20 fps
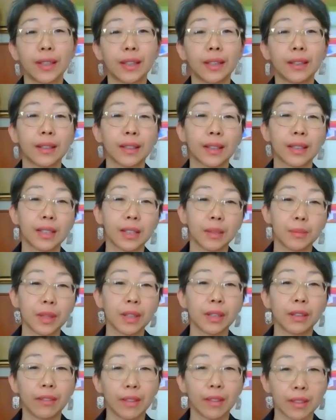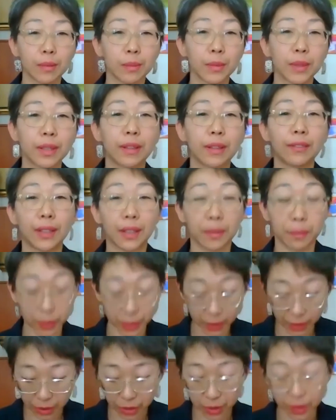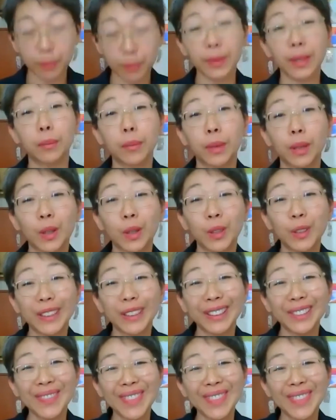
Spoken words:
and academic advancement of librarianship in Mongolia.